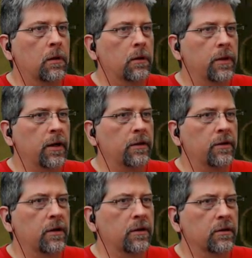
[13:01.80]
There,
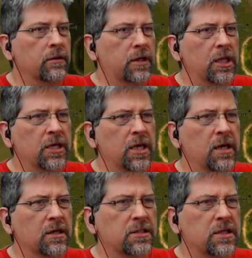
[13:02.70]
the
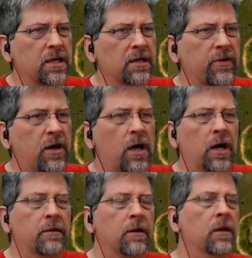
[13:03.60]
clicking is kind of
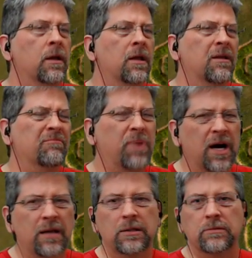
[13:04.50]
odd,
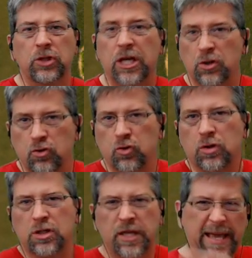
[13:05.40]
but you get used to it,
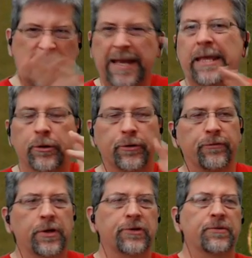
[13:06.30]
just like any
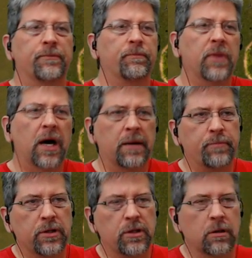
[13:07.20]
interface. Not a
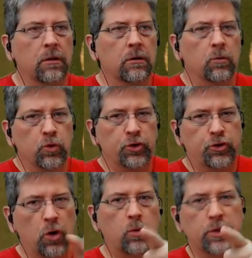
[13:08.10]
big deal. You
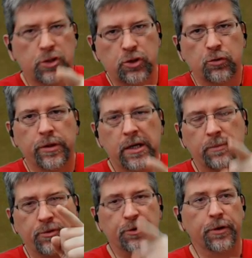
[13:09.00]
don't want to screw that up
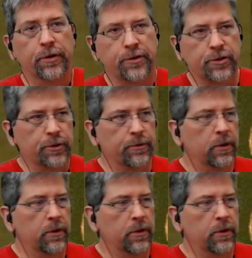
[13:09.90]
during the turn.